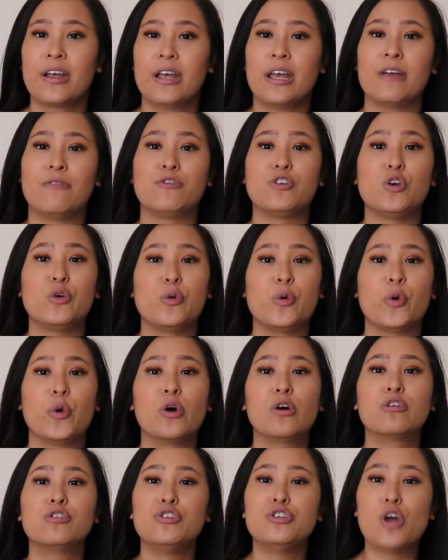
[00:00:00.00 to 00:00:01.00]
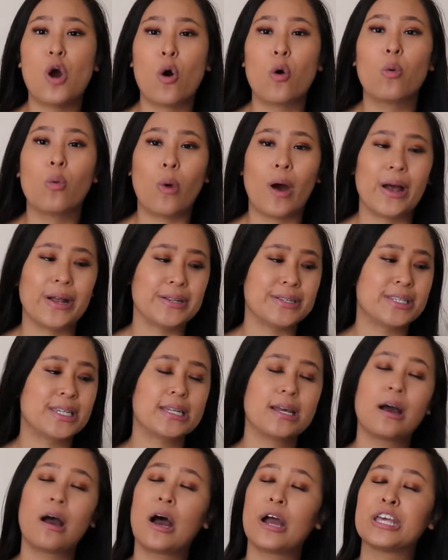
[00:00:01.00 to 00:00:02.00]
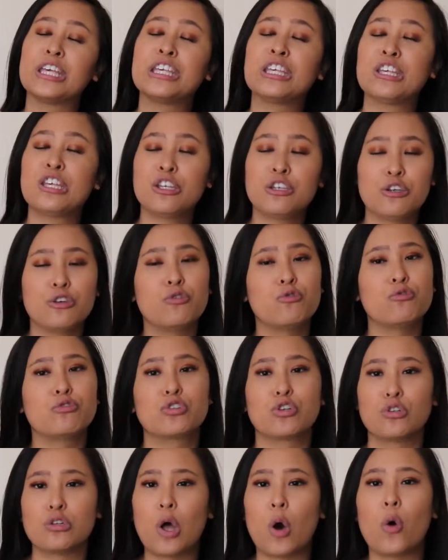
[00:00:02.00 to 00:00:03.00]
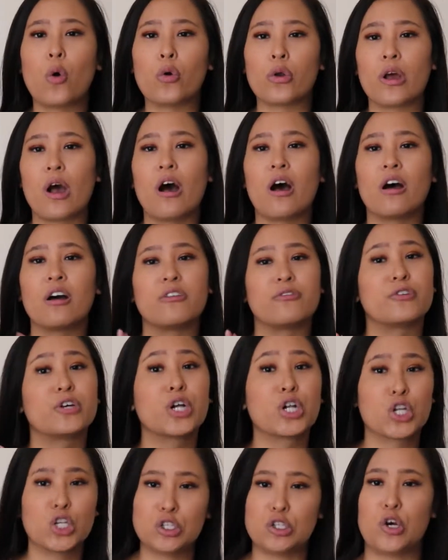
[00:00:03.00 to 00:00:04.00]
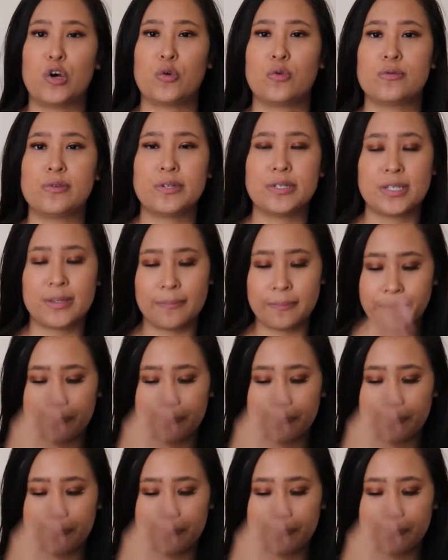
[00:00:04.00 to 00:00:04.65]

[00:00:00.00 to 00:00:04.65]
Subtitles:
if you don't want a huge load of clothes.